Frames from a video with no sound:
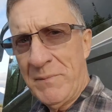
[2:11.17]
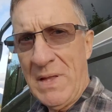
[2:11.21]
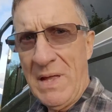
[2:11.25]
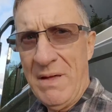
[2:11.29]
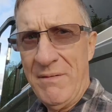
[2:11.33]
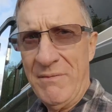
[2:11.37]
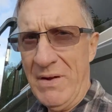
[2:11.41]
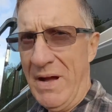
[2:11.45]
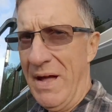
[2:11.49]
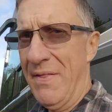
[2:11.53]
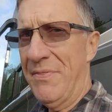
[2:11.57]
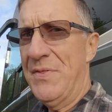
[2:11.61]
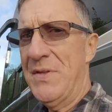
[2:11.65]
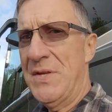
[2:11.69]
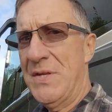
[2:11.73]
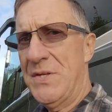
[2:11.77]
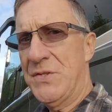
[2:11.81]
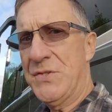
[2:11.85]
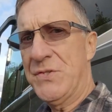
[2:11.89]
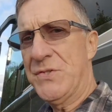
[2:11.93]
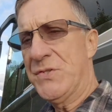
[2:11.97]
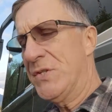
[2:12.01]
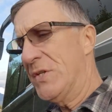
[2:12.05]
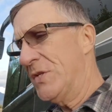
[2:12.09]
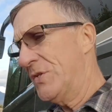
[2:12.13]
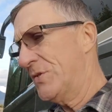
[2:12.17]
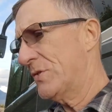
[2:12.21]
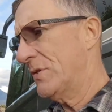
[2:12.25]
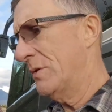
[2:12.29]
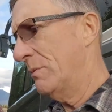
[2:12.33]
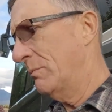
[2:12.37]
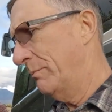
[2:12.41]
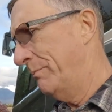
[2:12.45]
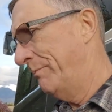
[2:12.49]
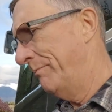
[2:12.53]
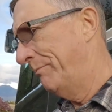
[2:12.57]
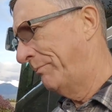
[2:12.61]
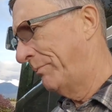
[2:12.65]
I've got this
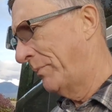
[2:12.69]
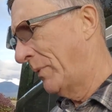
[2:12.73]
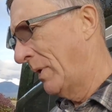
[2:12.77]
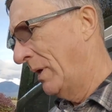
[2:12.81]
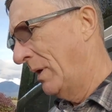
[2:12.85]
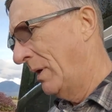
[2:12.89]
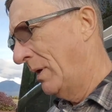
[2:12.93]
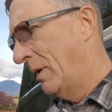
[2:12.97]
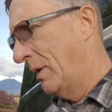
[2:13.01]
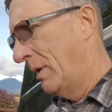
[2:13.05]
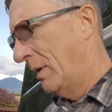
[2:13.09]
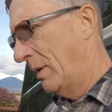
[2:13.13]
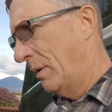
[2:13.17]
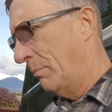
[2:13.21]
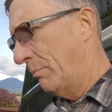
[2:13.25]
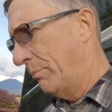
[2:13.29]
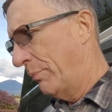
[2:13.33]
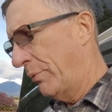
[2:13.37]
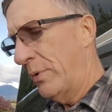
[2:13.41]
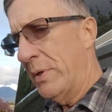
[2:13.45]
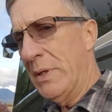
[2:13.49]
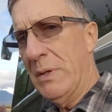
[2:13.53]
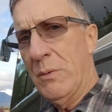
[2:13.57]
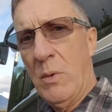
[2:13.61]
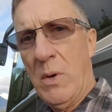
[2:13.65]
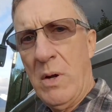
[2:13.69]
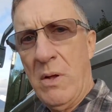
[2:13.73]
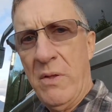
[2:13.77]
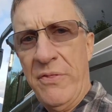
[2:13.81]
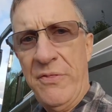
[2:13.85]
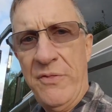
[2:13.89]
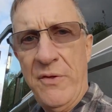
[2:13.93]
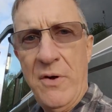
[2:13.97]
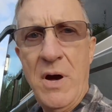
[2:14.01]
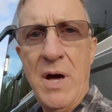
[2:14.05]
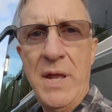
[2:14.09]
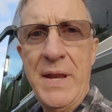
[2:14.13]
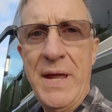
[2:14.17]
system pretty well
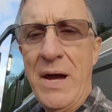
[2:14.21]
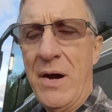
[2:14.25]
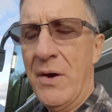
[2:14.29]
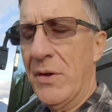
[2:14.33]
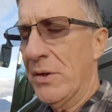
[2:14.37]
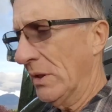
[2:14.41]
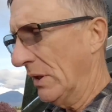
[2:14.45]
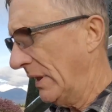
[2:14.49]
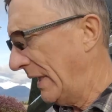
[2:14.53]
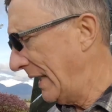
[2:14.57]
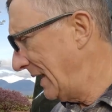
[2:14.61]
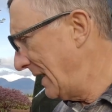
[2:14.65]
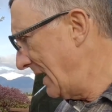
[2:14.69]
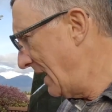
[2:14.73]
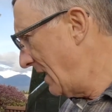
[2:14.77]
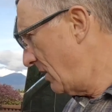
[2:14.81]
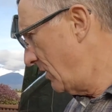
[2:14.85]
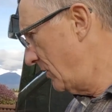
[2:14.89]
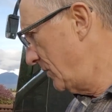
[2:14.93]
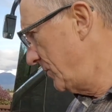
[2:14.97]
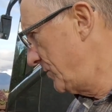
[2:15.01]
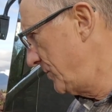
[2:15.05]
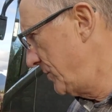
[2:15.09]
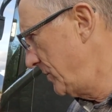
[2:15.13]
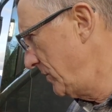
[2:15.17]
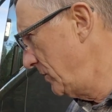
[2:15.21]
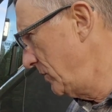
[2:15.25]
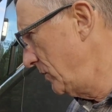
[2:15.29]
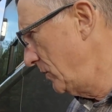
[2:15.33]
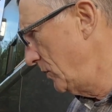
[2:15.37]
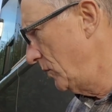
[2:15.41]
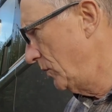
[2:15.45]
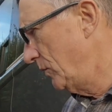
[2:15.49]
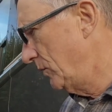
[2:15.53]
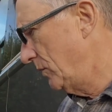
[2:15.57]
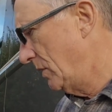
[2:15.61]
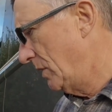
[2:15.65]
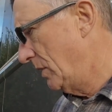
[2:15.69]
thought out and laid out
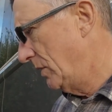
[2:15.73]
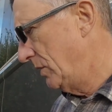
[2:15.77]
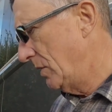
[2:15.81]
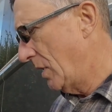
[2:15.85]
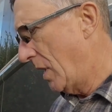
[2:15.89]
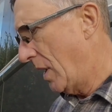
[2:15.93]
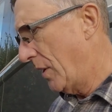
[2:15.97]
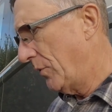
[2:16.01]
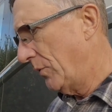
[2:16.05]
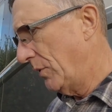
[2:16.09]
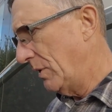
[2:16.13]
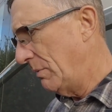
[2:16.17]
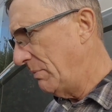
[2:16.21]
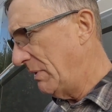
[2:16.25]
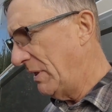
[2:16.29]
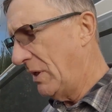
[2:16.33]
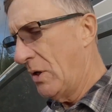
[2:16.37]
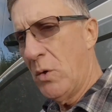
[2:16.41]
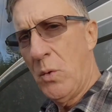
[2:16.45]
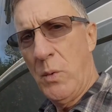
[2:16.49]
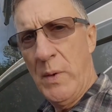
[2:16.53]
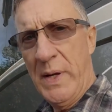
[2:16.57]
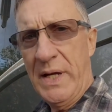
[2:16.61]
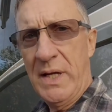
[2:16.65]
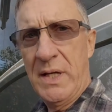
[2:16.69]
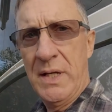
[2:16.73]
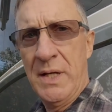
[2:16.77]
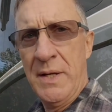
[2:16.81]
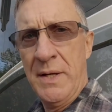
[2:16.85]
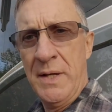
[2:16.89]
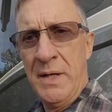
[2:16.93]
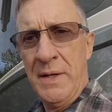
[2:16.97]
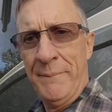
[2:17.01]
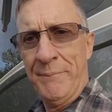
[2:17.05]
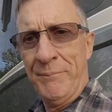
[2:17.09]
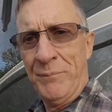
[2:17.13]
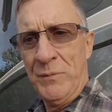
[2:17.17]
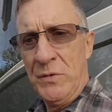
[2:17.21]
to not only be quick
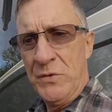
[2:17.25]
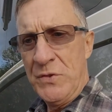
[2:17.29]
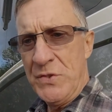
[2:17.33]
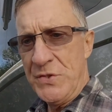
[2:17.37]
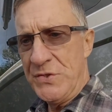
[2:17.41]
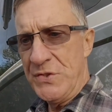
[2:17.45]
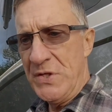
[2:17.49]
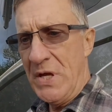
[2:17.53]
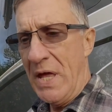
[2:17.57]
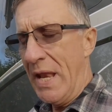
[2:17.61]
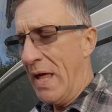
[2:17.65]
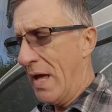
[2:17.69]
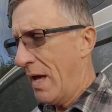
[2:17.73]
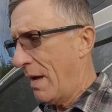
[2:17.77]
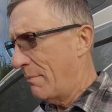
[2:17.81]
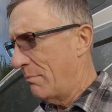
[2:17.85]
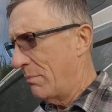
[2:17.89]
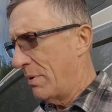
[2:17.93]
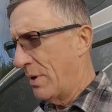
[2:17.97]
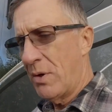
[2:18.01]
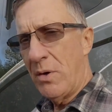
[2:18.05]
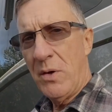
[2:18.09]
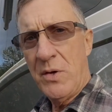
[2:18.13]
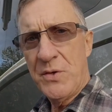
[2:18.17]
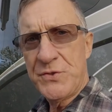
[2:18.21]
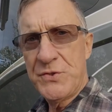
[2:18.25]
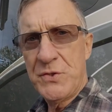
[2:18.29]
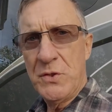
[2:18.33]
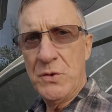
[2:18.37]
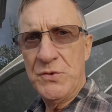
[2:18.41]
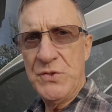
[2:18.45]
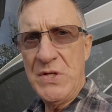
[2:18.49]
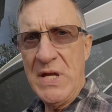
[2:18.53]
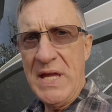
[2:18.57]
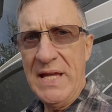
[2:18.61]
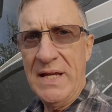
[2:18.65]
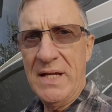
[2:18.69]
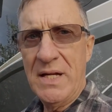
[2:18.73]
to set up, but also
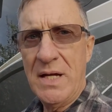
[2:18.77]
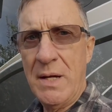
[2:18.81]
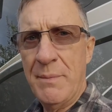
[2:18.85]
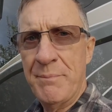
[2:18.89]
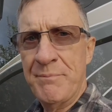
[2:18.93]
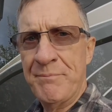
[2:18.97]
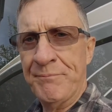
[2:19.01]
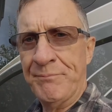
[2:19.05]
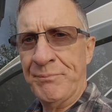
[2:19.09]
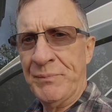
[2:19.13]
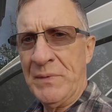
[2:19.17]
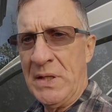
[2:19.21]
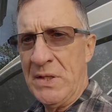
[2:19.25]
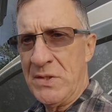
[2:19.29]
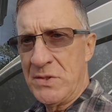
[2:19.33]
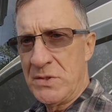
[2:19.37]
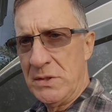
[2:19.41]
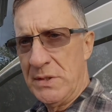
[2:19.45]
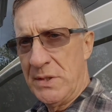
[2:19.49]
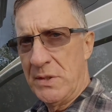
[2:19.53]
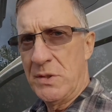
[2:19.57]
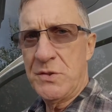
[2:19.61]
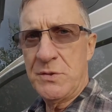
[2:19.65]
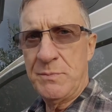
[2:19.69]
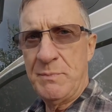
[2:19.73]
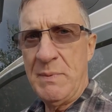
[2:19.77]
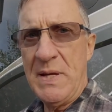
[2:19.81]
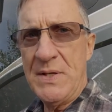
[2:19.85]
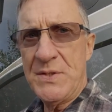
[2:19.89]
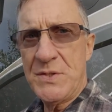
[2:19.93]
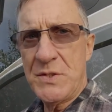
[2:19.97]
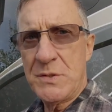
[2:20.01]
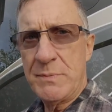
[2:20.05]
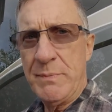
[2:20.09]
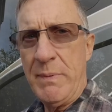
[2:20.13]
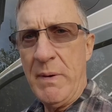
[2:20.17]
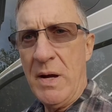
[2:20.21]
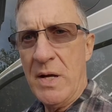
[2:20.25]
take up as little space
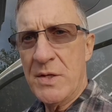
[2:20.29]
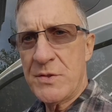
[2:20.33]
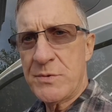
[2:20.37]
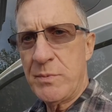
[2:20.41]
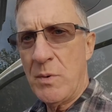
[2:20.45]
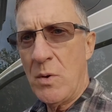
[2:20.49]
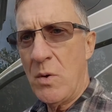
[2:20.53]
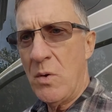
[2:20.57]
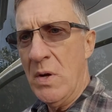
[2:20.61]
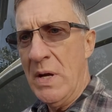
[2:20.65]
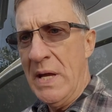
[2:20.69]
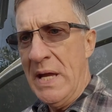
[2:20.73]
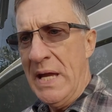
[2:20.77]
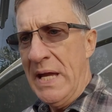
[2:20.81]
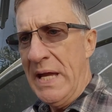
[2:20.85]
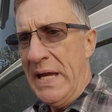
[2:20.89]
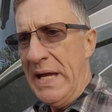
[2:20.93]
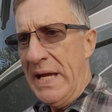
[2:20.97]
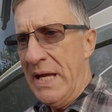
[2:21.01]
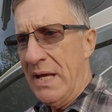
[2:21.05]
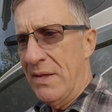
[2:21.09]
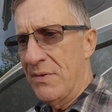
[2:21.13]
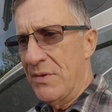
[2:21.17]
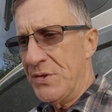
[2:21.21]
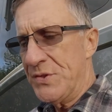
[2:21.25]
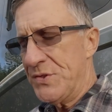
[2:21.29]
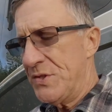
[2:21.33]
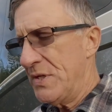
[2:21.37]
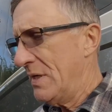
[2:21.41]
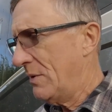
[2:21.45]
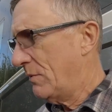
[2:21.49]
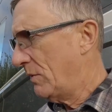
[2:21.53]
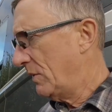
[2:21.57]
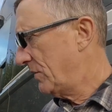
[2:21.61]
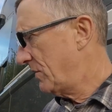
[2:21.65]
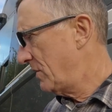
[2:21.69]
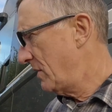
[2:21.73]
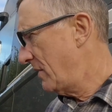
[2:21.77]
as possible. And the
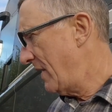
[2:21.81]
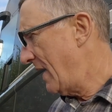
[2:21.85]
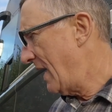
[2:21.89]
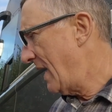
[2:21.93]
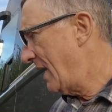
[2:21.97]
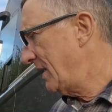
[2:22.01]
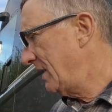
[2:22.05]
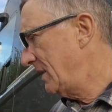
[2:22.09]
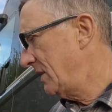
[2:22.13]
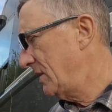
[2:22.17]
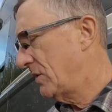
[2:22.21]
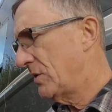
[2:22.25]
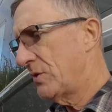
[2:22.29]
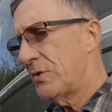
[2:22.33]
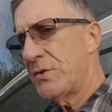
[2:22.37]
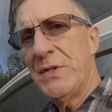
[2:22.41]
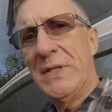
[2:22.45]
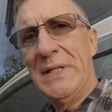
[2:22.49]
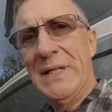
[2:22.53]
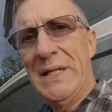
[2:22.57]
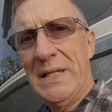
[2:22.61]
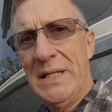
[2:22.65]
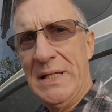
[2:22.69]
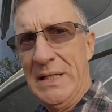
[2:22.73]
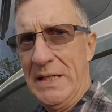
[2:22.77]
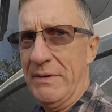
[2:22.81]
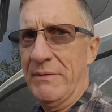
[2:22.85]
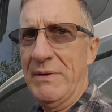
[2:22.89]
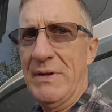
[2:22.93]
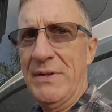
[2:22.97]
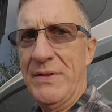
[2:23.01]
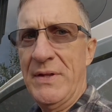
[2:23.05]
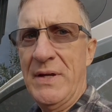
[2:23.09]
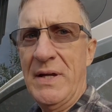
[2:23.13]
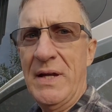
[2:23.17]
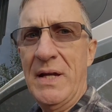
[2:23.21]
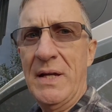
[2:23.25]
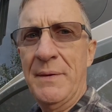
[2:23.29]
secret to that is getting
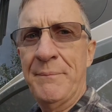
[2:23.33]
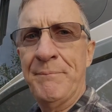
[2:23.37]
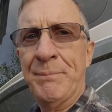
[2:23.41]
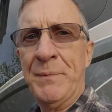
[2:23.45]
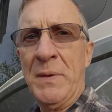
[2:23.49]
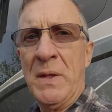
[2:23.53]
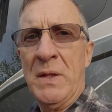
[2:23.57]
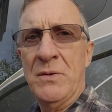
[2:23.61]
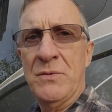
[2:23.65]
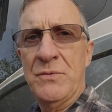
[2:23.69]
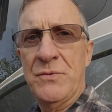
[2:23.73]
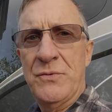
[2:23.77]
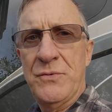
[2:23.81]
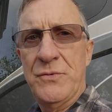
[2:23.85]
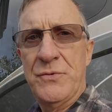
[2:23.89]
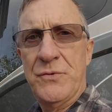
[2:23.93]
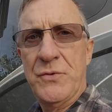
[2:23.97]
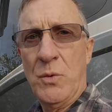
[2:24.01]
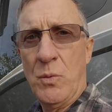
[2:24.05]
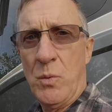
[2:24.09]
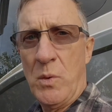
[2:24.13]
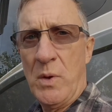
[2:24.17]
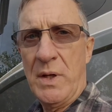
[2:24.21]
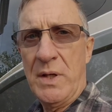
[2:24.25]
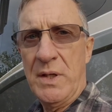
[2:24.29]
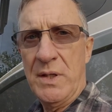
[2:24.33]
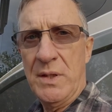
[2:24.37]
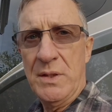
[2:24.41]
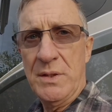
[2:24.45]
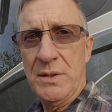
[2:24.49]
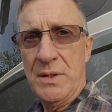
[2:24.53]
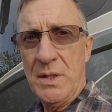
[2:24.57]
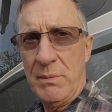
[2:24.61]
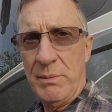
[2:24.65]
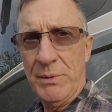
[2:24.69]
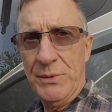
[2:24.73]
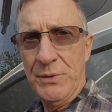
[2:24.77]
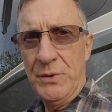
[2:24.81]
everything to work
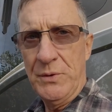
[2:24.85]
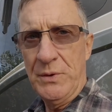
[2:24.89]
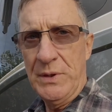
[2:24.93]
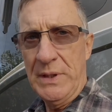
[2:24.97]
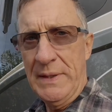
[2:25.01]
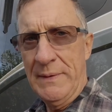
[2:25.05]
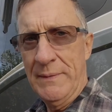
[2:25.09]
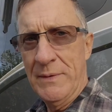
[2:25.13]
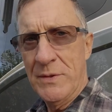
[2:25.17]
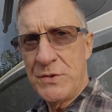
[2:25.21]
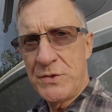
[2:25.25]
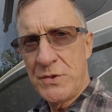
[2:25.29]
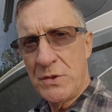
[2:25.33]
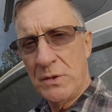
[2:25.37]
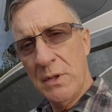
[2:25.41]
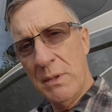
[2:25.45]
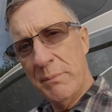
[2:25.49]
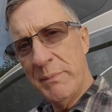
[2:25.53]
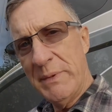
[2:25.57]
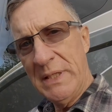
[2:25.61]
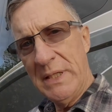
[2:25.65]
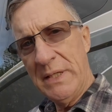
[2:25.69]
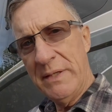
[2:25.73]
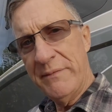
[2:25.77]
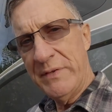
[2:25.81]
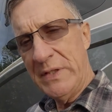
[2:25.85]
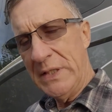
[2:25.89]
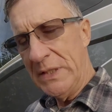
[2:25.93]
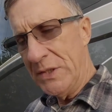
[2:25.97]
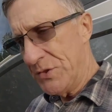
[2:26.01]
double duty. So let me give you an